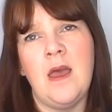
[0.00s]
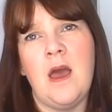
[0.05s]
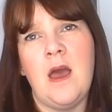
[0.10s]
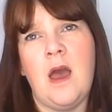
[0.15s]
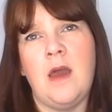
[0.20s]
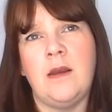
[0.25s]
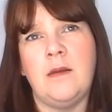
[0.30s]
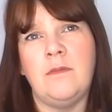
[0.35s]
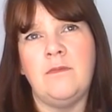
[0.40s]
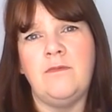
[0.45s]

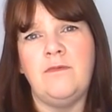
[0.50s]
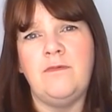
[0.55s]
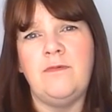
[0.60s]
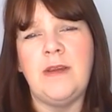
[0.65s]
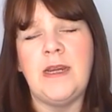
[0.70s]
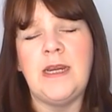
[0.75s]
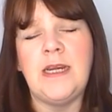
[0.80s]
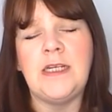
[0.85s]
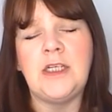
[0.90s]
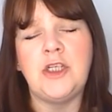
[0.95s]
And I'm
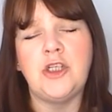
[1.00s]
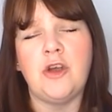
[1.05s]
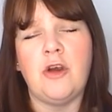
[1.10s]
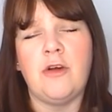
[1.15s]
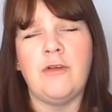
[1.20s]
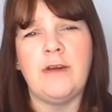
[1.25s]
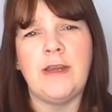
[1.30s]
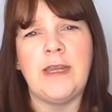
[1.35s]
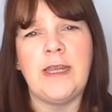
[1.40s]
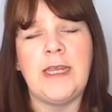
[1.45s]
really
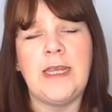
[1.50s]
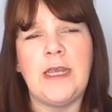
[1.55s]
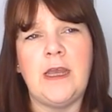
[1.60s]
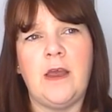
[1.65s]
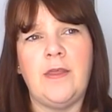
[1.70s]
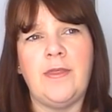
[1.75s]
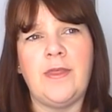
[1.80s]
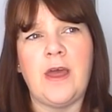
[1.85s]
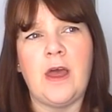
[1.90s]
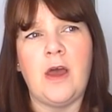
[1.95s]
sorry
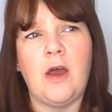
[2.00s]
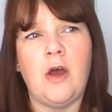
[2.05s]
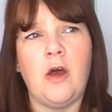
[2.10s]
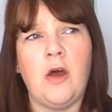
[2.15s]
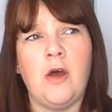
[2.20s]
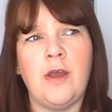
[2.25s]
that